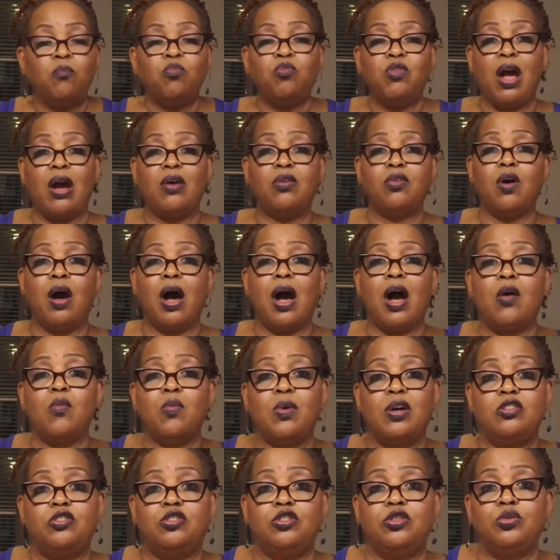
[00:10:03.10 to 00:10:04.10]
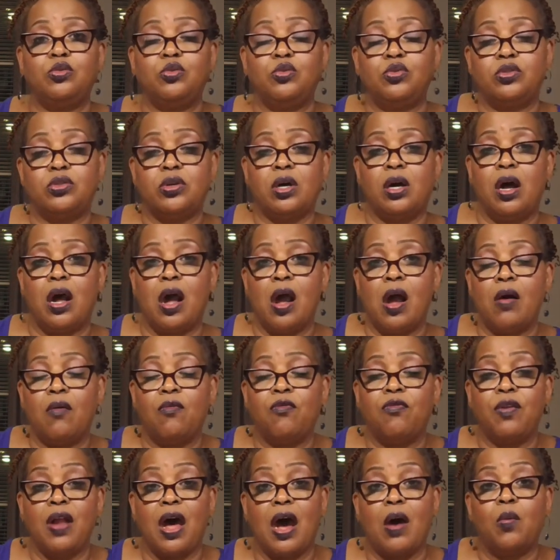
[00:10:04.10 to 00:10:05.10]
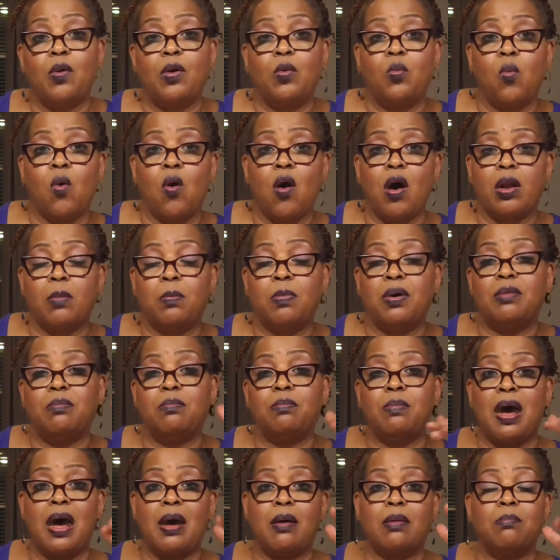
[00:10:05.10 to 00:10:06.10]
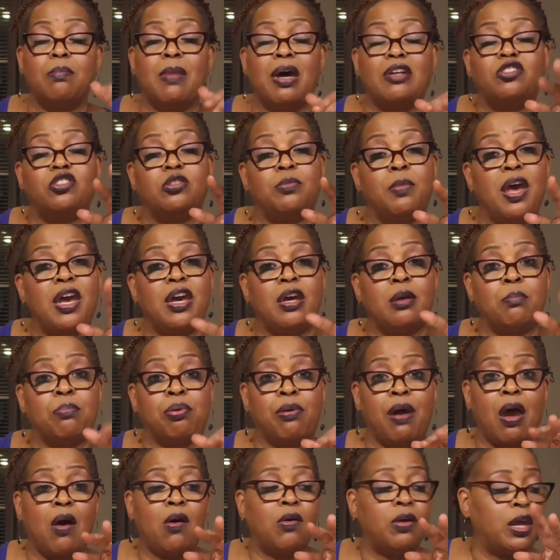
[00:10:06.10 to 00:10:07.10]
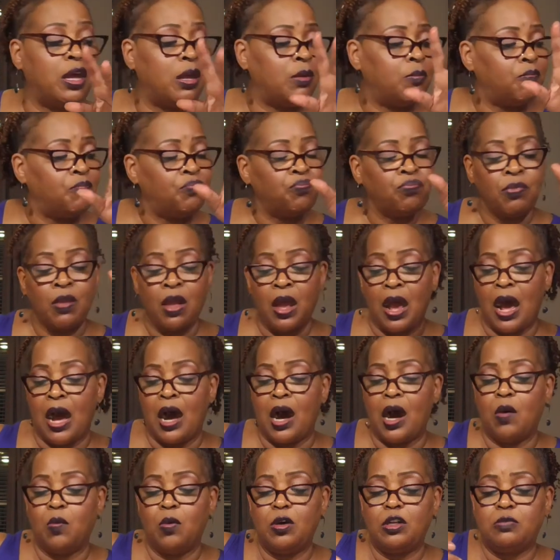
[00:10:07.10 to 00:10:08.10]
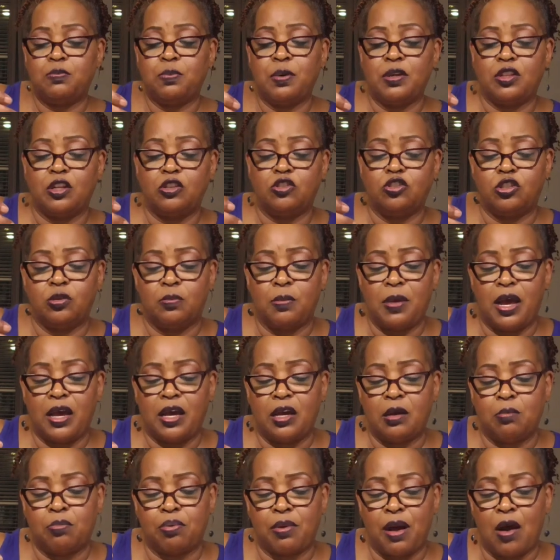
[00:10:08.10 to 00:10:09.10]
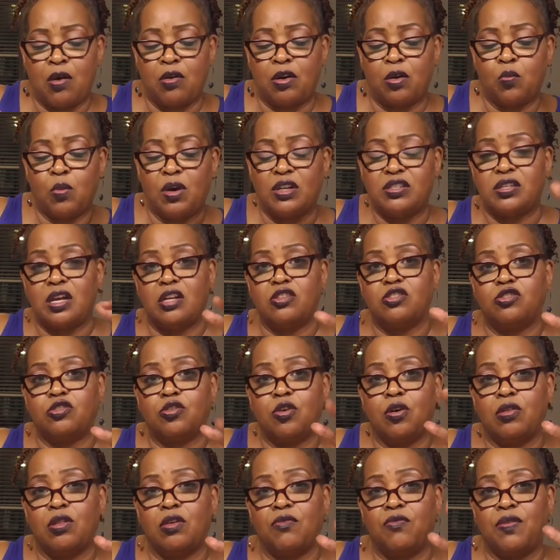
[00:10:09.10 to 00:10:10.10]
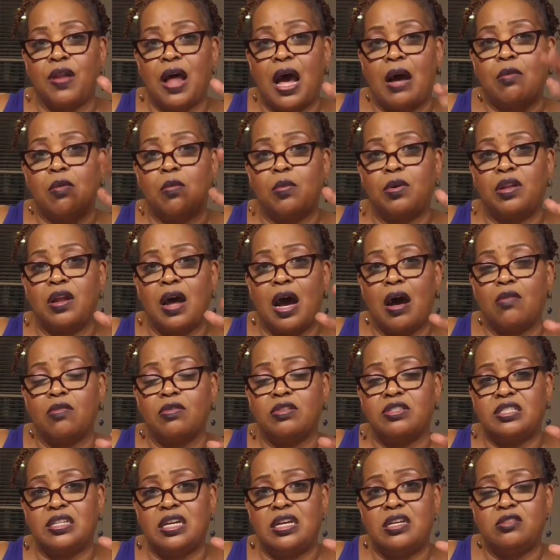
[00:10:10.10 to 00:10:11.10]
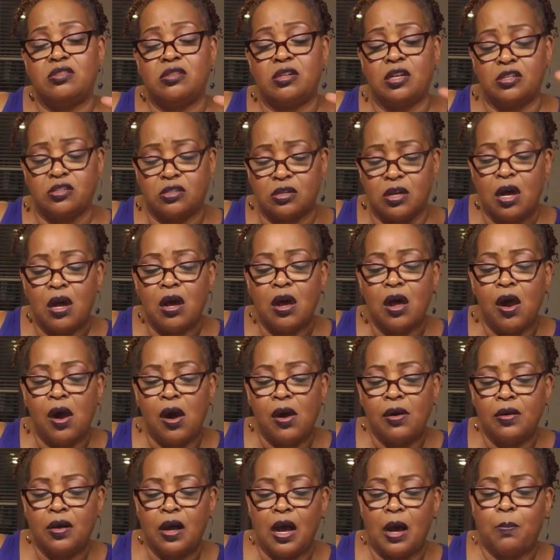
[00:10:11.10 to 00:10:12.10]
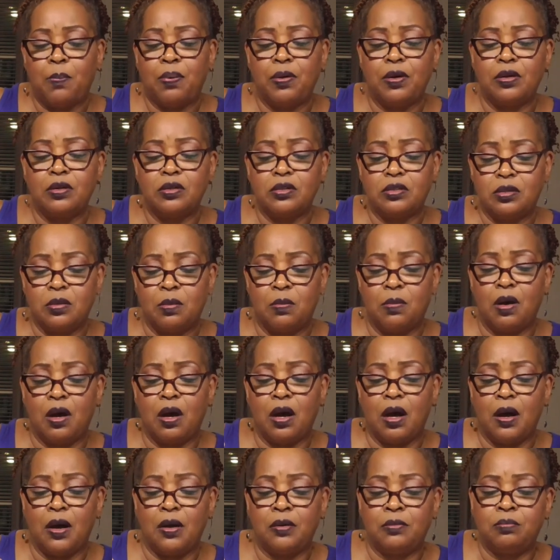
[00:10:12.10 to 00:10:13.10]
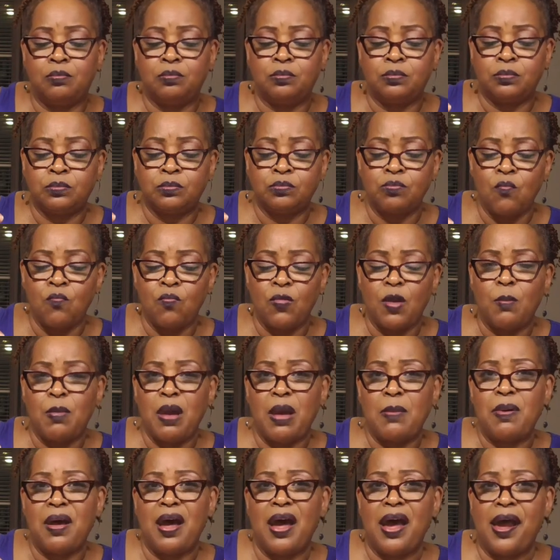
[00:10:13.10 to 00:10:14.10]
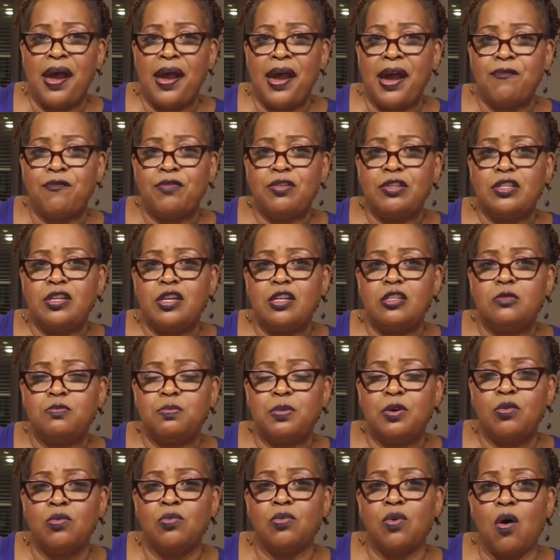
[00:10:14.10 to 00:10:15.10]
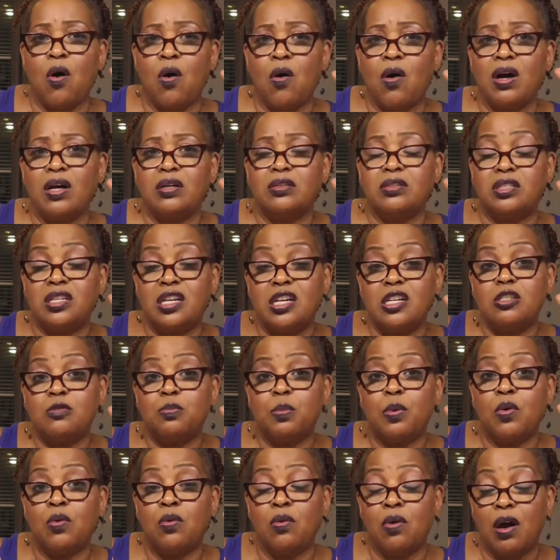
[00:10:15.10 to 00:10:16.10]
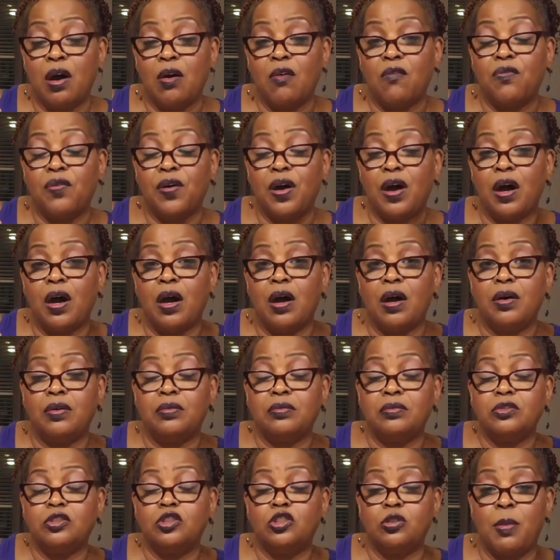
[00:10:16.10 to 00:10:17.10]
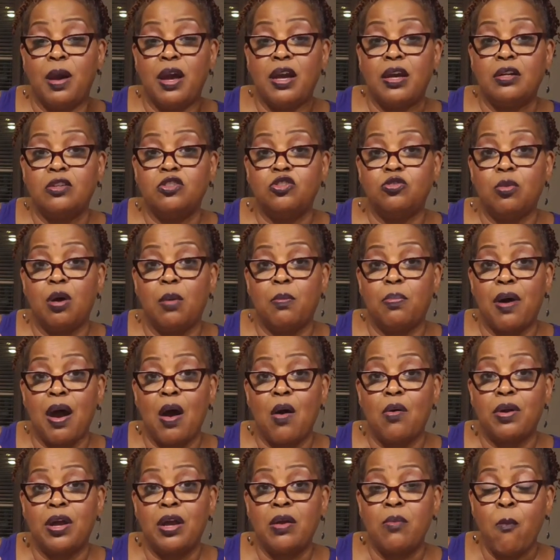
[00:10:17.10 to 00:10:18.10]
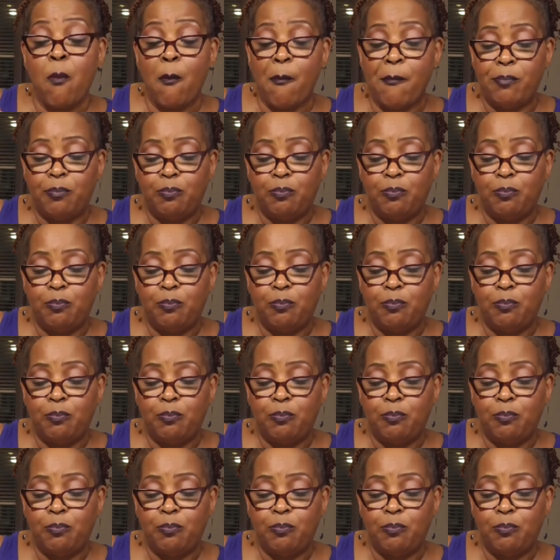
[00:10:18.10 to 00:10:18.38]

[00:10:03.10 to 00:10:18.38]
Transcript: Y'all know I always use flour and water, but my Jamaican brownie, I always put the Jamaican brownie, once I stir the flour with all the seasonings, I put some, maybe a half a teaspoon or a teaspoon of Jamaican brownie.